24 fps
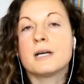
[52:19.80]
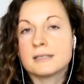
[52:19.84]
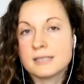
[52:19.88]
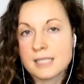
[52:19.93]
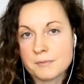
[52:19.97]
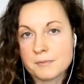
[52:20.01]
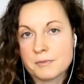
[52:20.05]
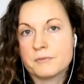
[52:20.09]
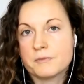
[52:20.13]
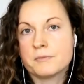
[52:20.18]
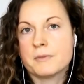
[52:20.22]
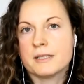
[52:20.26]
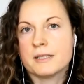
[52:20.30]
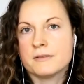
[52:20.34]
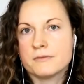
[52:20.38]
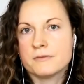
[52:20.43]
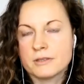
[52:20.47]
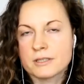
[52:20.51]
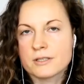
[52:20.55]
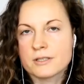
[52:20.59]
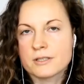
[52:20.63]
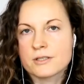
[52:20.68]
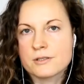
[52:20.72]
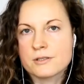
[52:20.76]
what type of
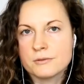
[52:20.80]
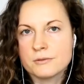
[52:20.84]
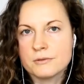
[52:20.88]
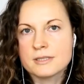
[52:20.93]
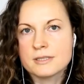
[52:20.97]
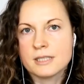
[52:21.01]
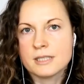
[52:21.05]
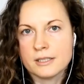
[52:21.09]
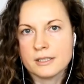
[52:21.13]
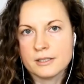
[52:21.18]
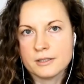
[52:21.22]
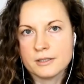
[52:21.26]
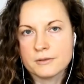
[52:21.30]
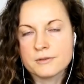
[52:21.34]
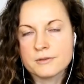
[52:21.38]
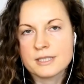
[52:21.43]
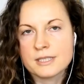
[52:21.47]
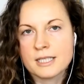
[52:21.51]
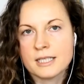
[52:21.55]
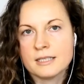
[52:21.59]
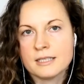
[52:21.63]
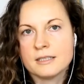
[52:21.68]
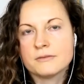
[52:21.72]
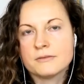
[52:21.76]
mindfulness tools they
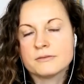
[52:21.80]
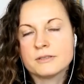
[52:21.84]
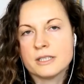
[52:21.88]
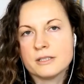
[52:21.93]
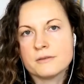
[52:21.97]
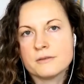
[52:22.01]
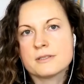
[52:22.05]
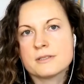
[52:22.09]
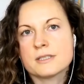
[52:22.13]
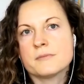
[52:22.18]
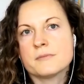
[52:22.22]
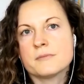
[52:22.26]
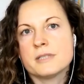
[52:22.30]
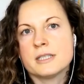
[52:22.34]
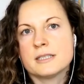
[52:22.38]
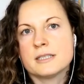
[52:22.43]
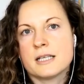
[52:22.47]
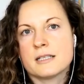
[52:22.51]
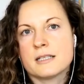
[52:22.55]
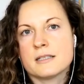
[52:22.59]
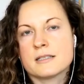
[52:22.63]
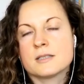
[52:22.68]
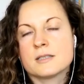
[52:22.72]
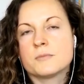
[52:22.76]
use and if they use
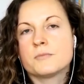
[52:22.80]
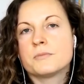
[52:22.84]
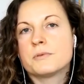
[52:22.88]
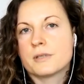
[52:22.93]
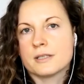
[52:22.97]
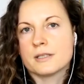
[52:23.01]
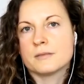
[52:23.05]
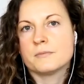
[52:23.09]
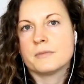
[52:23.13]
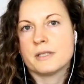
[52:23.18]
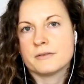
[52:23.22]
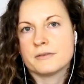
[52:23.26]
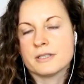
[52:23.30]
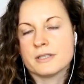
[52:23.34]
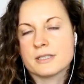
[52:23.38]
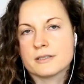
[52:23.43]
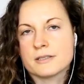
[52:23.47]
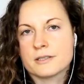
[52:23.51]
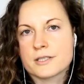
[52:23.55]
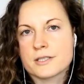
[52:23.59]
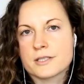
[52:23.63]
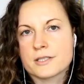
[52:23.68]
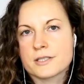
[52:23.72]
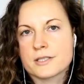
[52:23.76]
something that is supported by
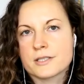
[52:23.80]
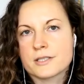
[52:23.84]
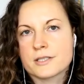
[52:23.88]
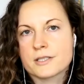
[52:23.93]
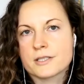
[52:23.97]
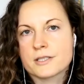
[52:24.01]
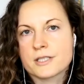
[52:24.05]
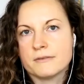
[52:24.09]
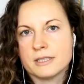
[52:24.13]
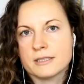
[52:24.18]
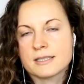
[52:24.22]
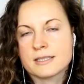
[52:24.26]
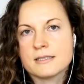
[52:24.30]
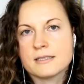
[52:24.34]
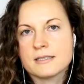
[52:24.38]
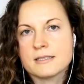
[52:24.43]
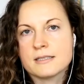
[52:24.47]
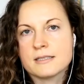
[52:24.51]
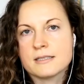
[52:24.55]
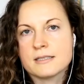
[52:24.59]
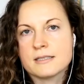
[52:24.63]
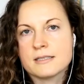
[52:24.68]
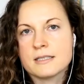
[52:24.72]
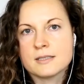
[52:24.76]
research evidence. I
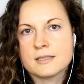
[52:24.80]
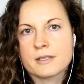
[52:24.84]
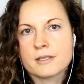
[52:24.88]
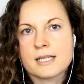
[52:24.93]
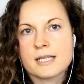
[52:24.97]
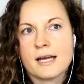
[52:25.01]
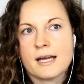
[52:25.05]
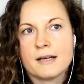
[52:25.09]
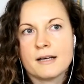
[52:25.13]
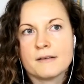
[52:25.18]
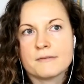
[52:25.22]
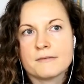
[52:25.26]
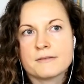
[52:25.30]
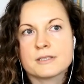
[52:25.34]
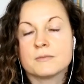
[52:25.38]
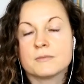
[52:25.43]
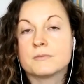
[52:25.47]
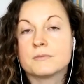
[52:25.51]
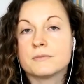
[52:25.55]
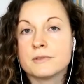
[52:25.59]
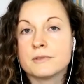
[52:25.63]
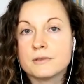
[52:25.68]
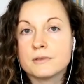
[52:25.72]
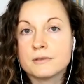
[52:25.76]
think it's important to
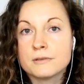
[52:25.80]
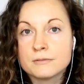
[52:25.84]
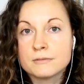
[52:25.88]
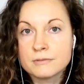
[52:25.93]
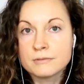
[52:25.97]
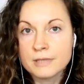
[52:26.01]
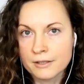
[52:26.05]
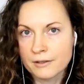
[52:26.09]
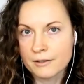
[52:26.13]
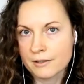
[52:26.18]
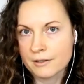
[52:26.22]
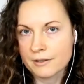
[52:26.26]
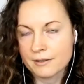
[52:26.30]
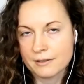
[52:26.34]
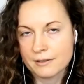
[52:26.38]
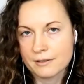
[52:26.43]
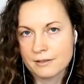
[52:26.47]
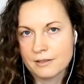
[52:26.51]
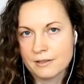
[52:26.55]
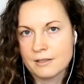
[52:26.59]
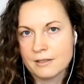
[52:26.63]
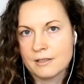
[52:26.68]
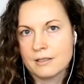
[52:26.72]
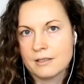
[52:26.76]
have some
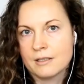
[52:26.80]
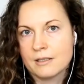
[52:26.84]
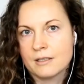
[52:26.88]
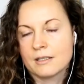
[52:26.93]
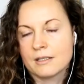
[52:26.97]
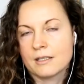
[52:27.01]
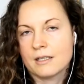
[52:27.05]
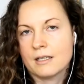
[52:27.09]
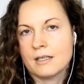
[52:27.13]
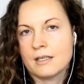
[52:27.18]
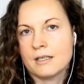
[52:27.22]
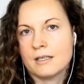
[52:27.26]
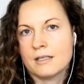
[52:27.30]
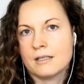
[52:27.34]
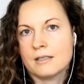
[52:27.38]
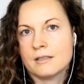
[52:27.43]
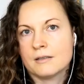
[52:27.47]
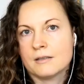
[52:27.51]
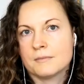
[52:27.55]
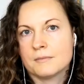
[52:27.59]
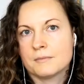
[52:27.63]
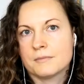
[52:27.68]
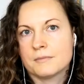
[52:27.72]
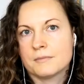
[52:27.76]
rigor
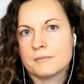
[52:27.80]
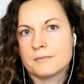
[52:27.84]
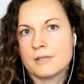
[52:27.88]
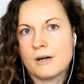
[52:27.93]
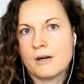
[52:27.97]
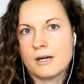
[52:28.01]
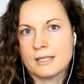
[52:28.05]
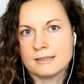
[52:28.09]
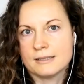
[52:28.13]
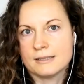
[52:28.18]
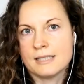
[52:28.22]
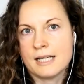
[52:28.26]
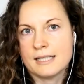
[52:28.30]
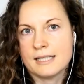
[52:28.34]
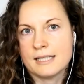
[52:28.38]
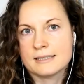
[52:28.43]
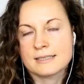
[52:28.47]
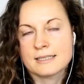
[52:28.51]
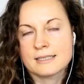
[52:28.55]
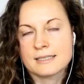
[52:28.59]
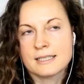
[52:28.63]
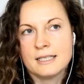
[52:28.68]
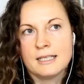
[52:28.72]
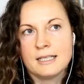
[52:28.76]
um, on
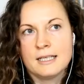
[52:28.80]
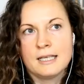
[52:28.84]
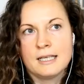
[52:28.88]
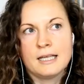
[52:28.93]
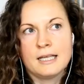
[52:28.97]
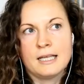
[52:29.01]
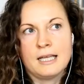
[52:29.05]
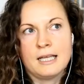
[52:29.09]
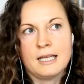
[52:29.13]
that.